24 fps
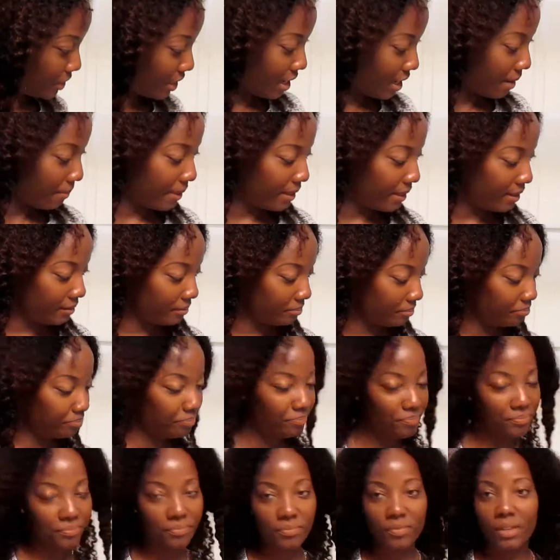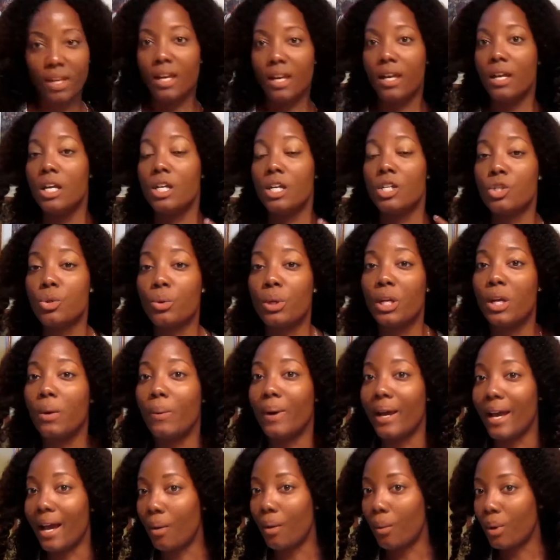you come in. So
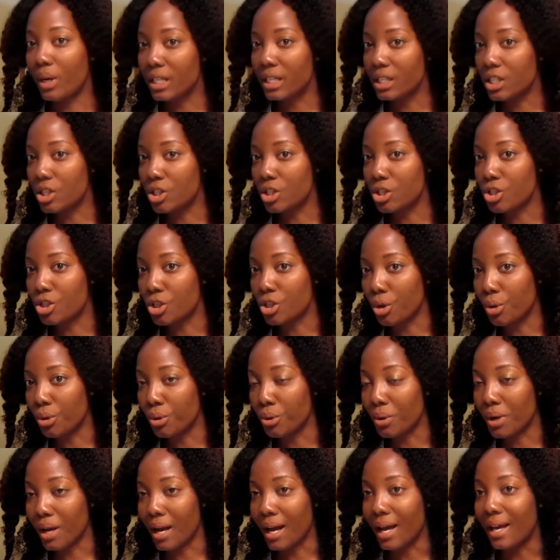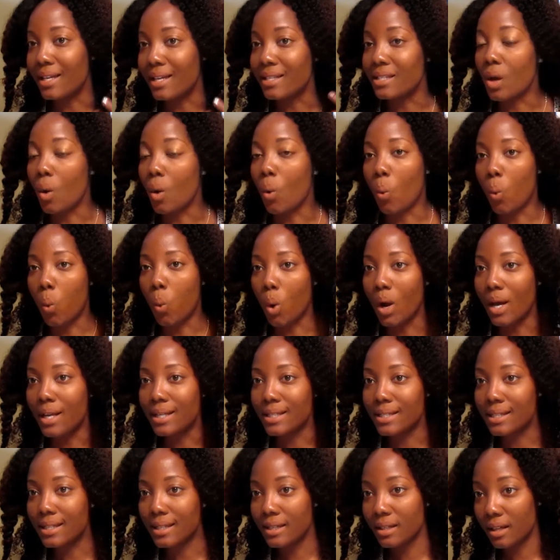anyway, I wanted to show you guys
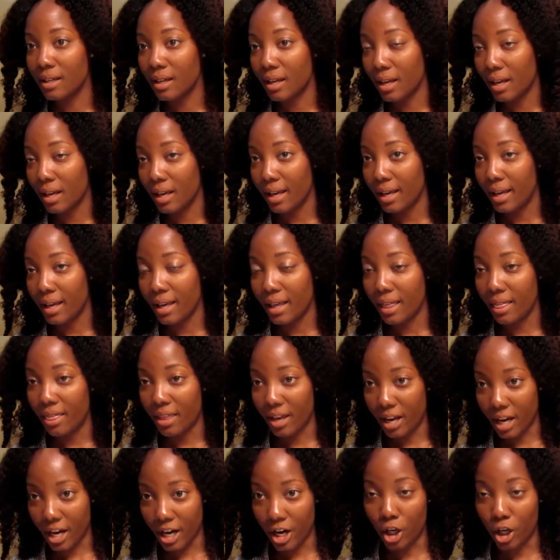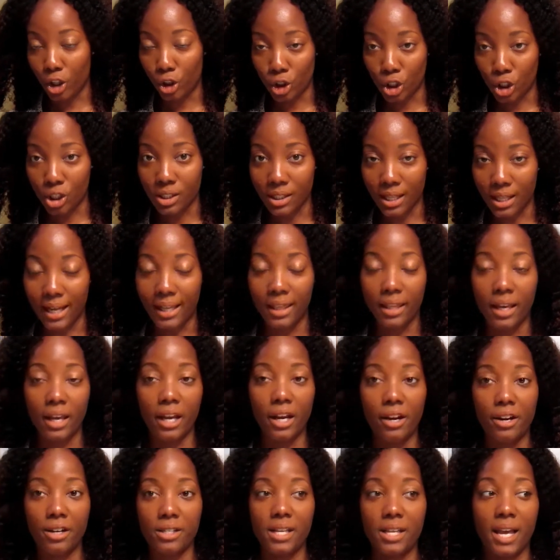what the hair looks like. The
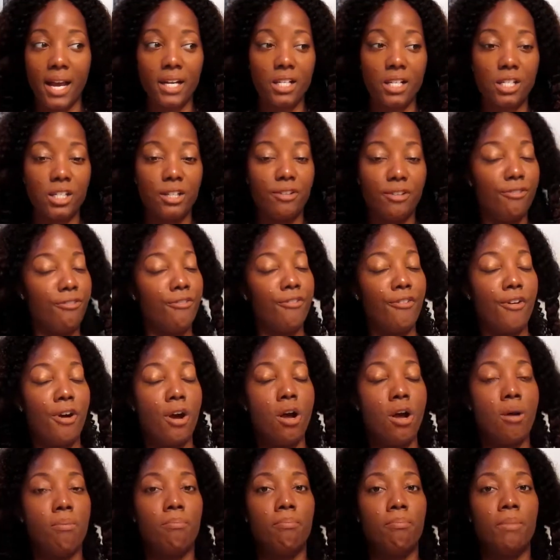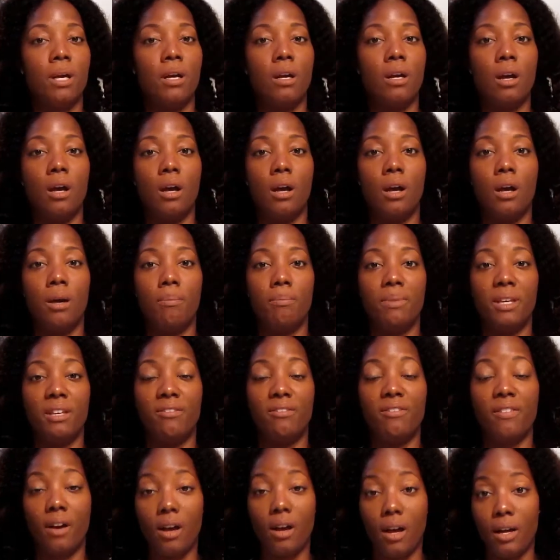hair is actually from
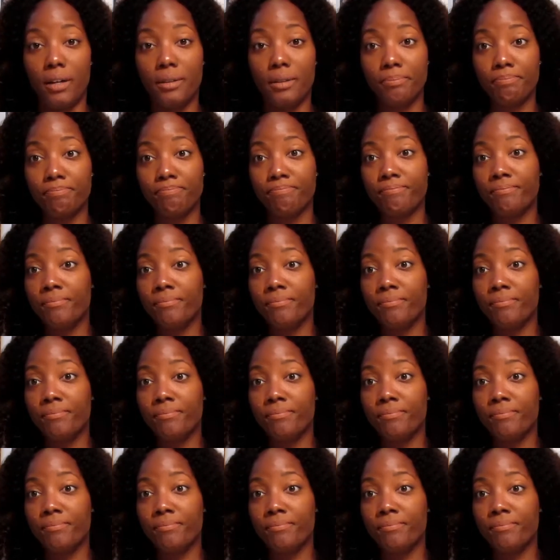Yvonne